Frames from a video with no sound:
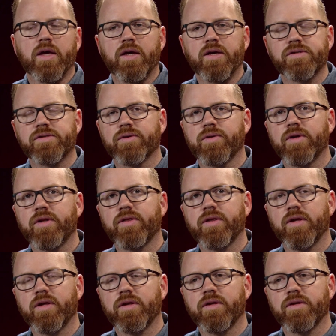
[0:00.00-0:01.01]
Is there
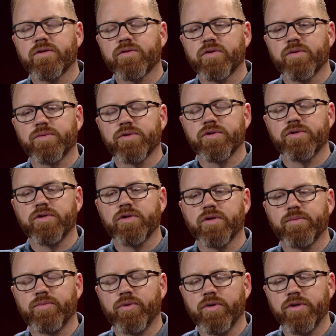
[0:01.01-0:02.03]
anything in the scriptures you
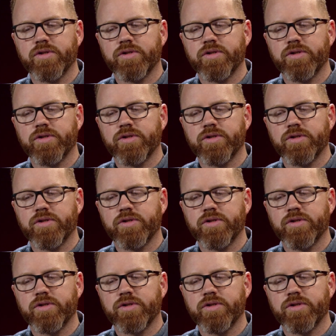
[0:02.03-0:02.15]
could point